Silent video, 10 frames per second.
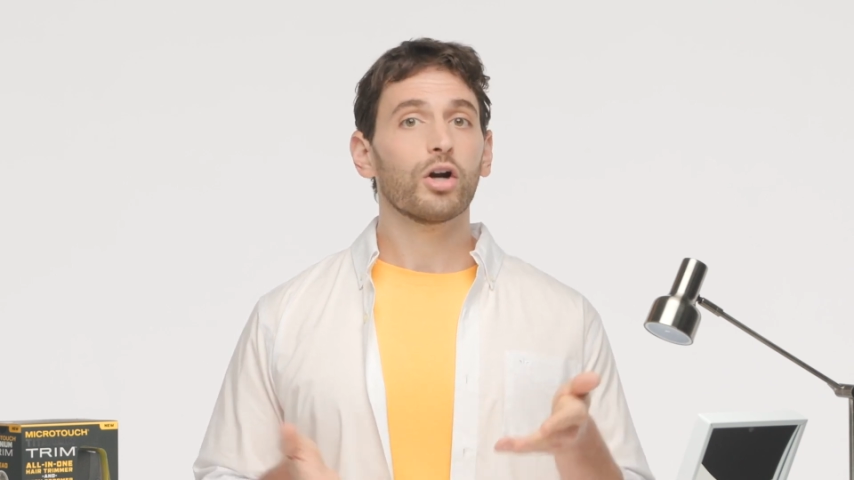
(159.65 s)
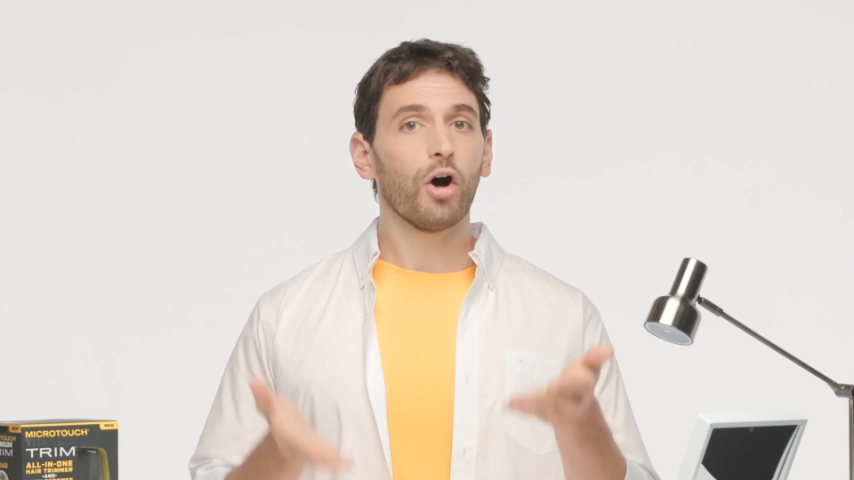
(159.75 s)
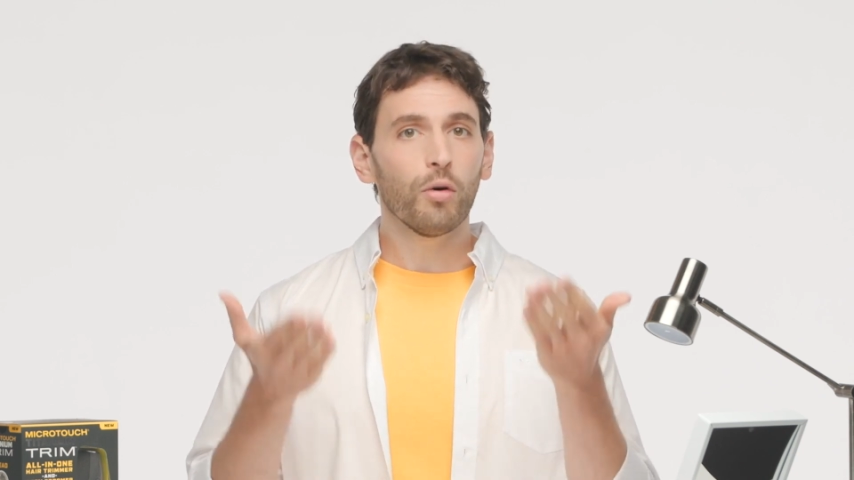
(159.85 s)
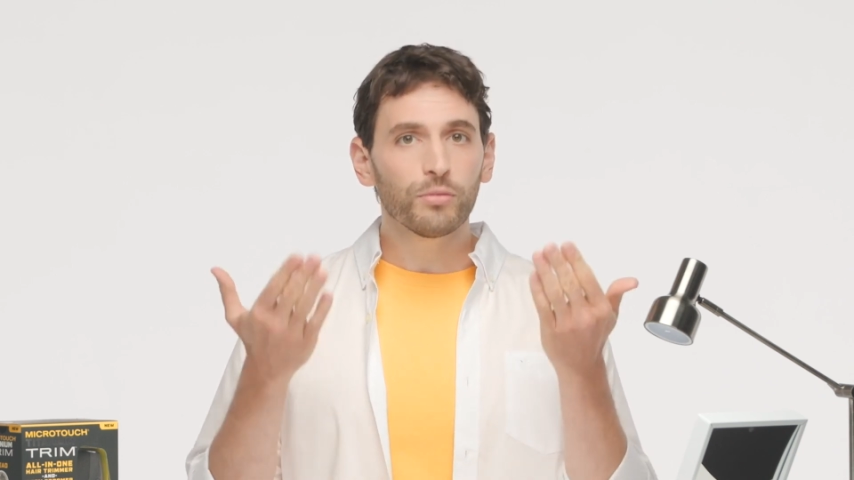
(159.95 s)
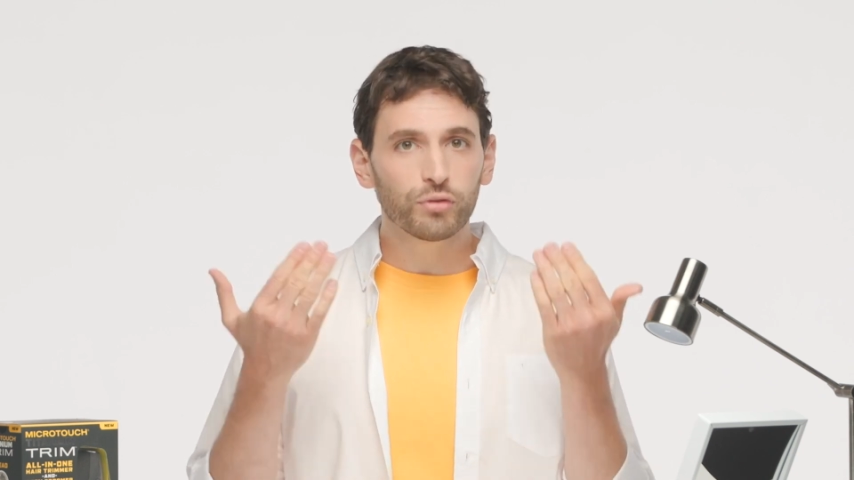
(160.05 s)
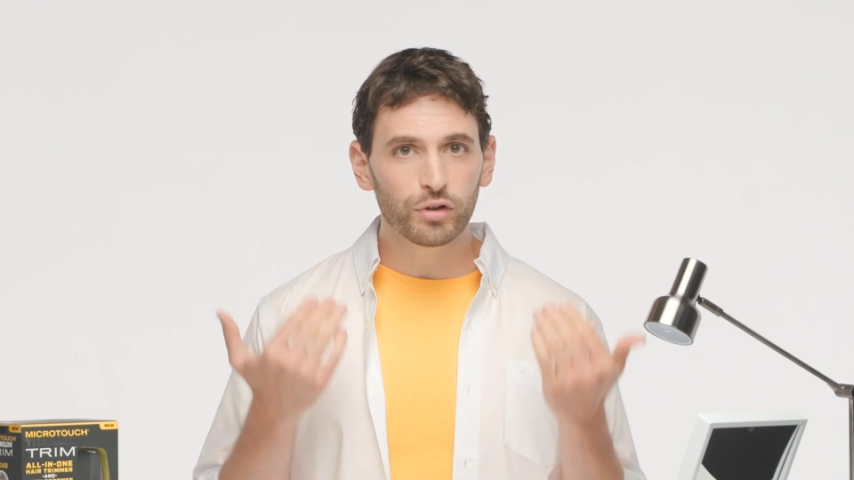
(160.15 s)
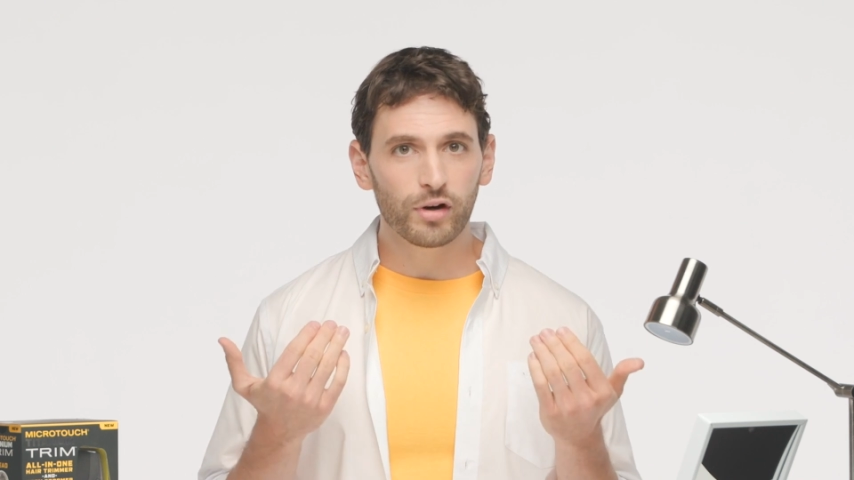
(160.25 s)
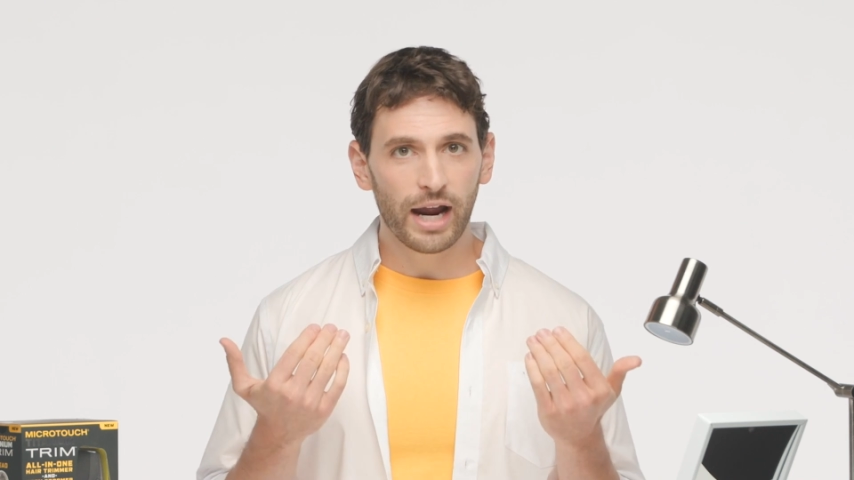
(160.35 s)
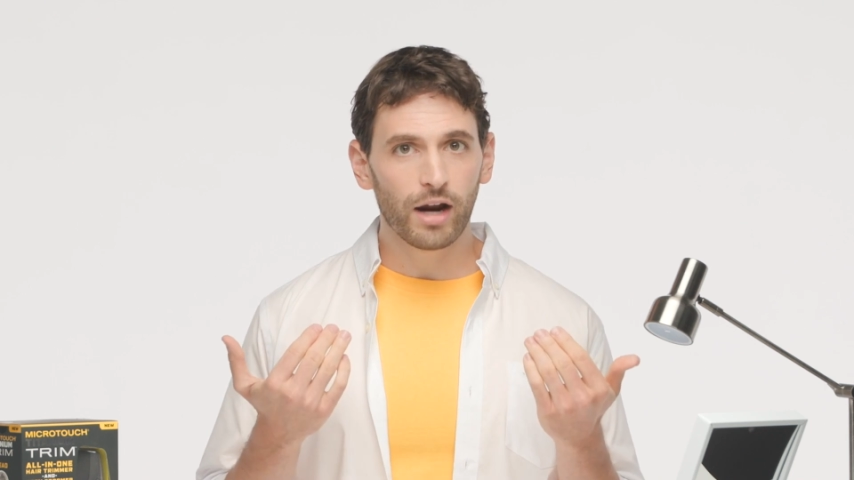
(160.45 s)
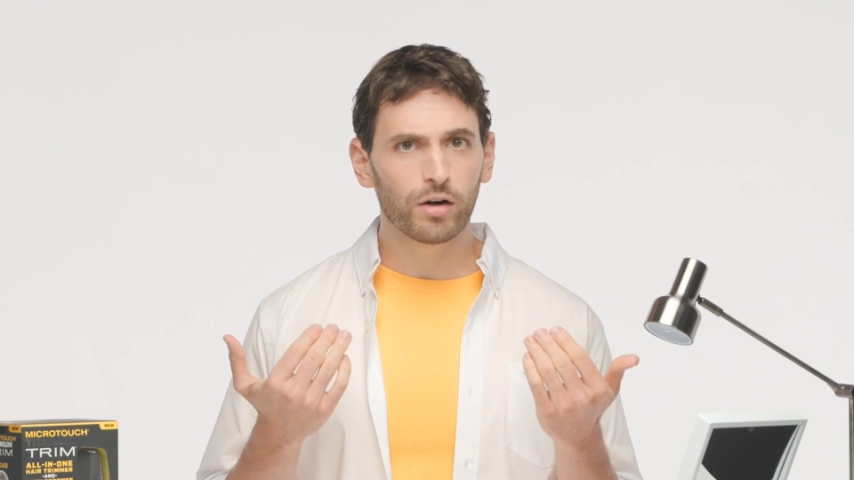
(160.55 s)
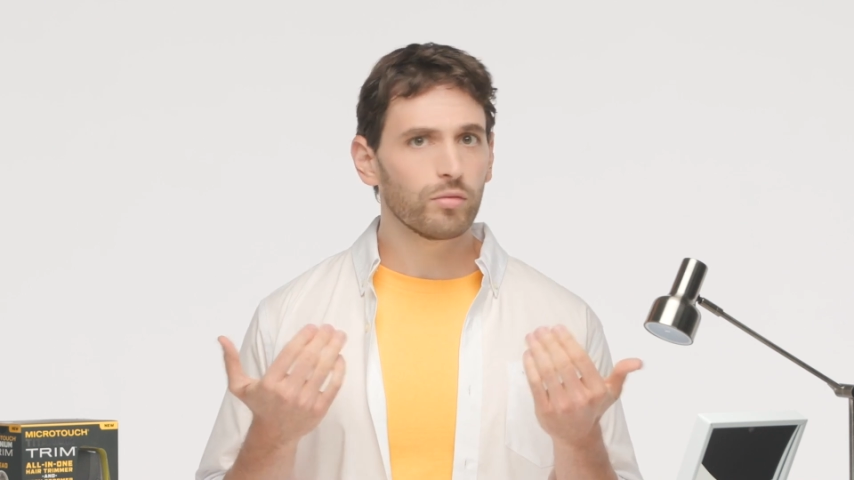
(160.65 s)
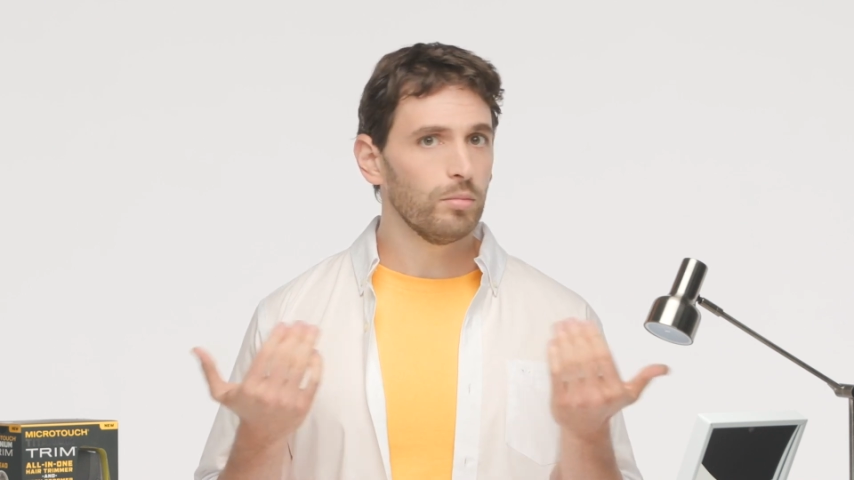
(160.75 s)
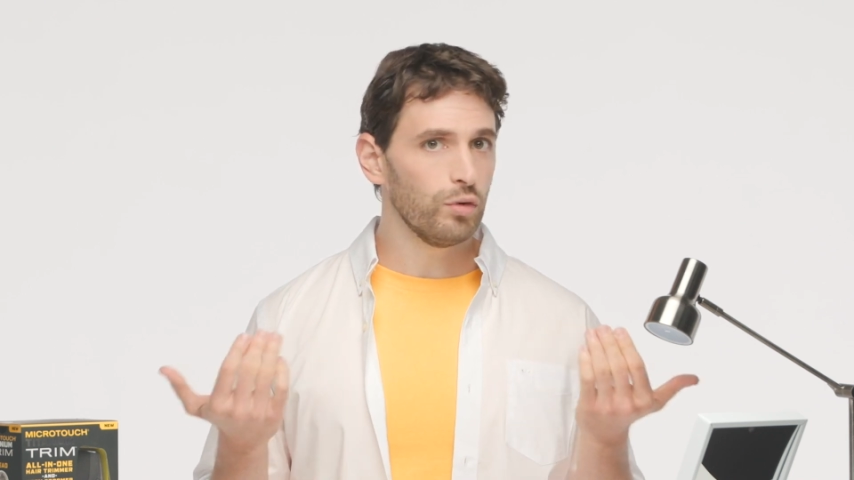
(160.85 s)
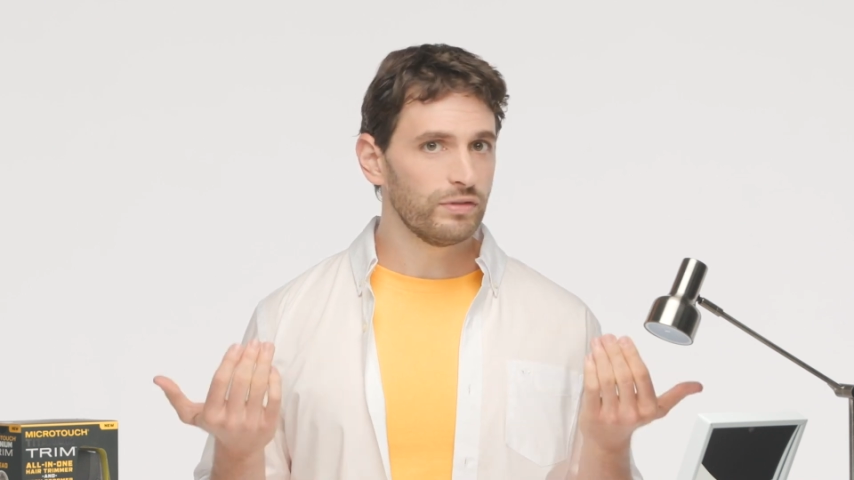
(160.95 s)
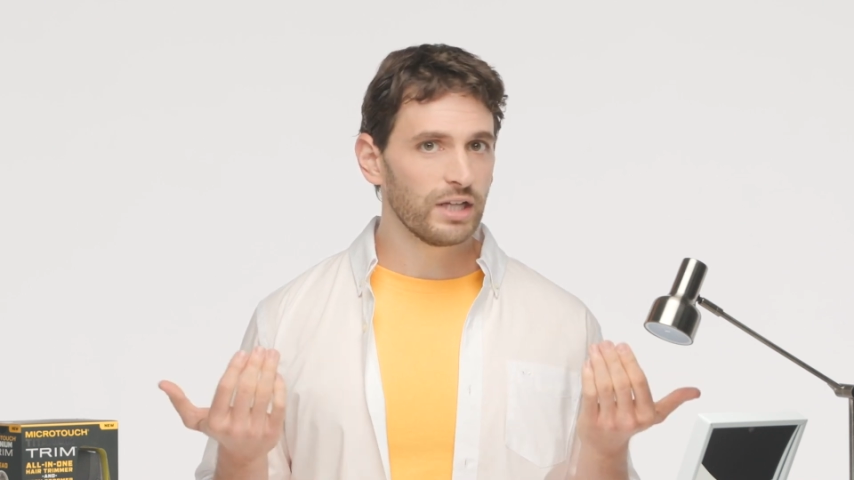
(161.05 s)
comb through your hair to
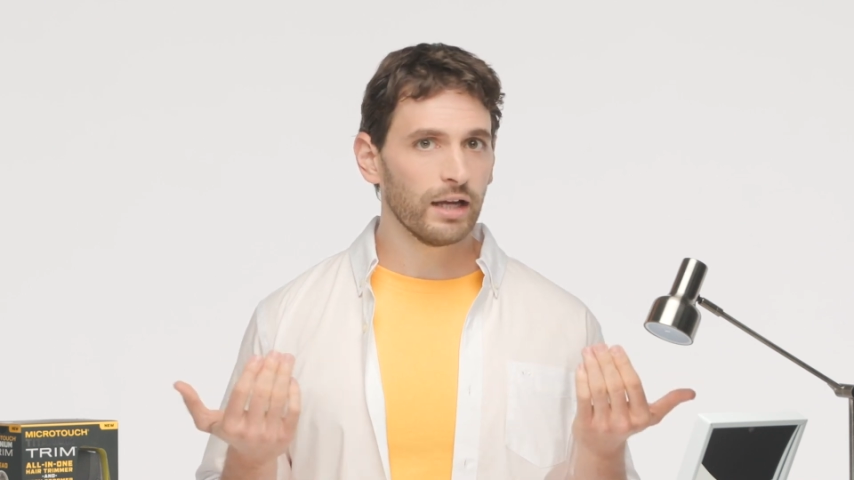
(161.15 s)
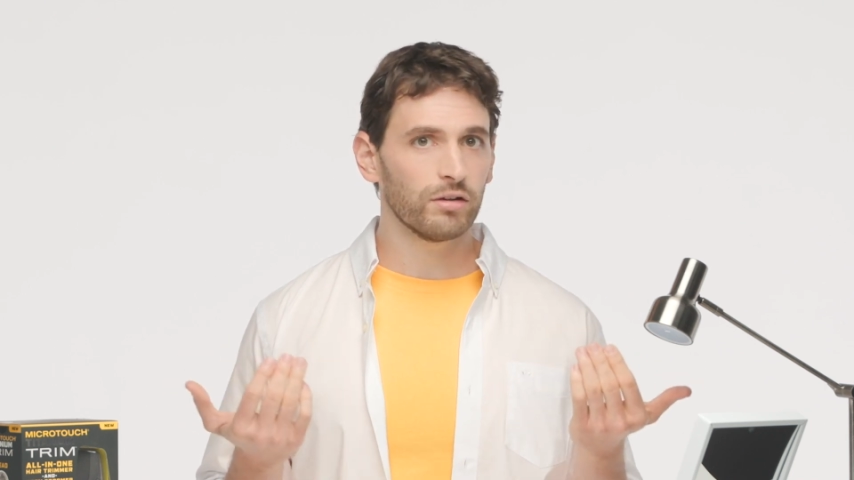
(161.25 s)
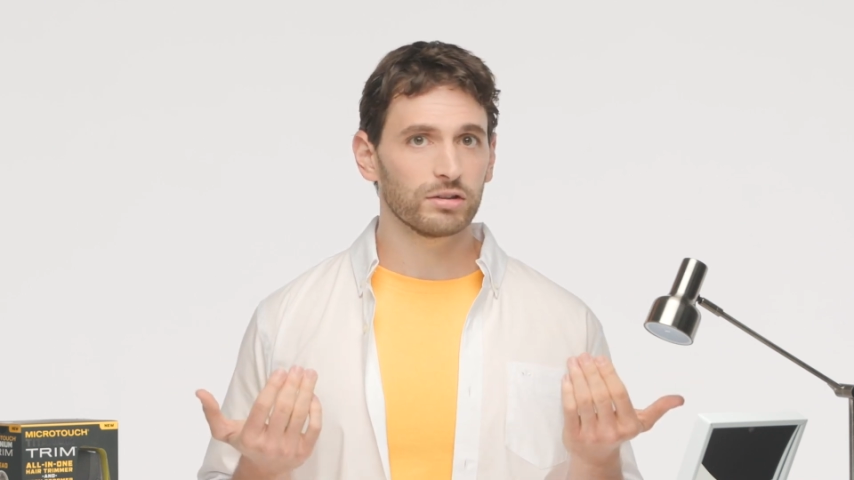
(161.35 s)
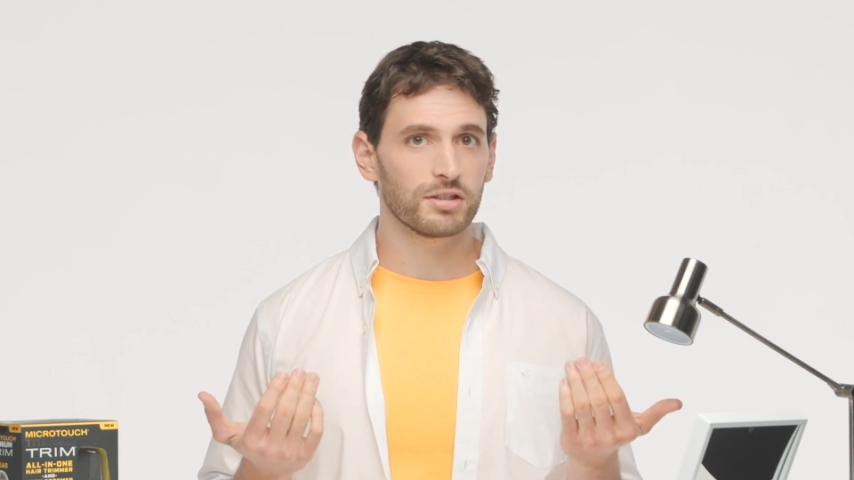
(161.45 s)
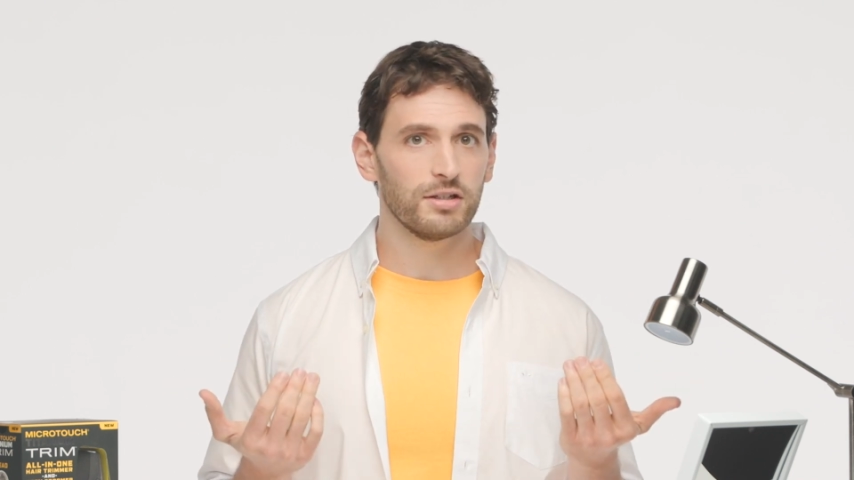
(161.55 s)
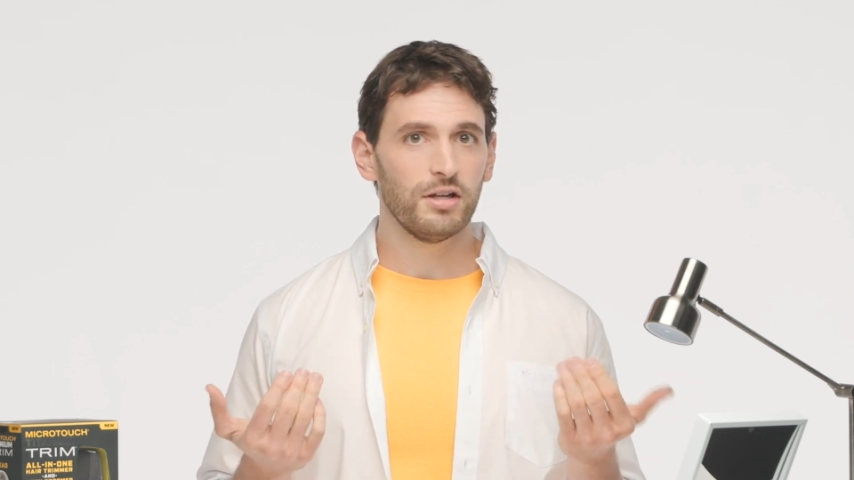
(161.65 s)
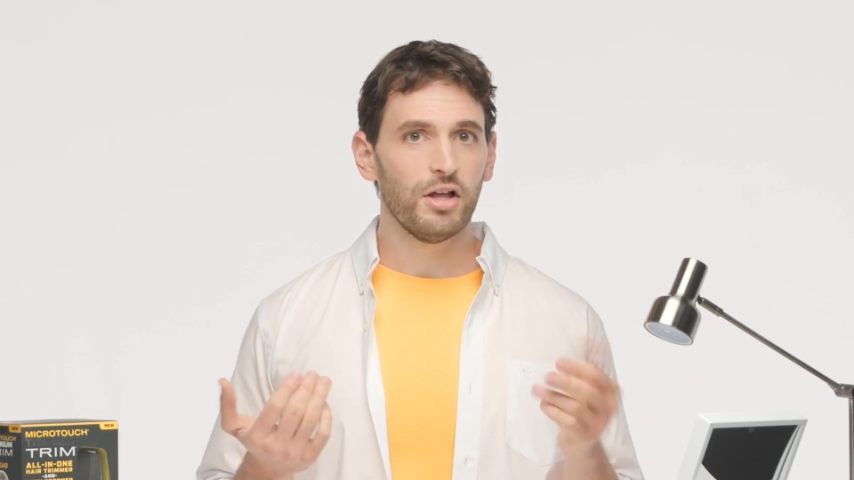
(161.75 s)
remove tangles.